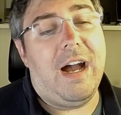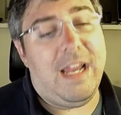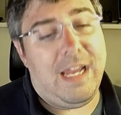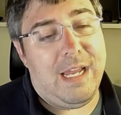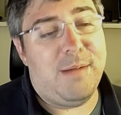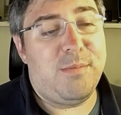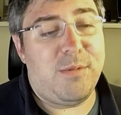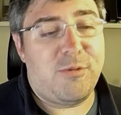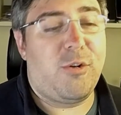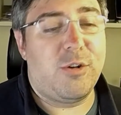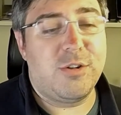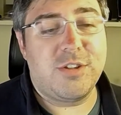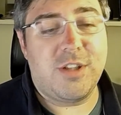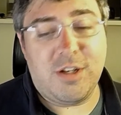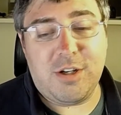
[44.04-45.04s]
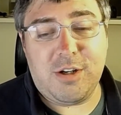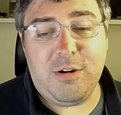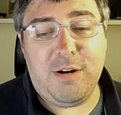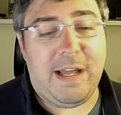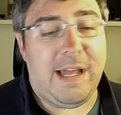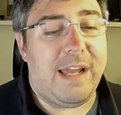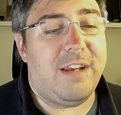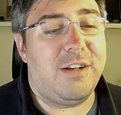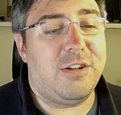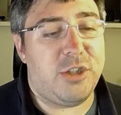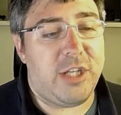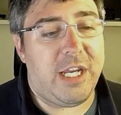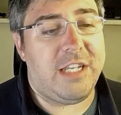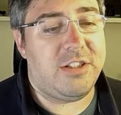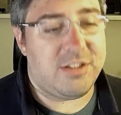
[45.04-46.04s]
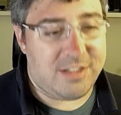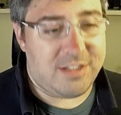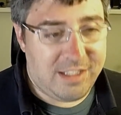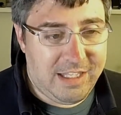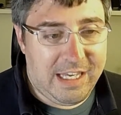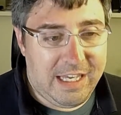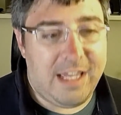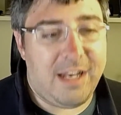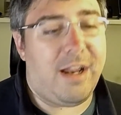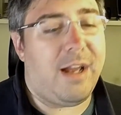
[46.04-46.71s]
I am, of course, going to go ahead and change this again.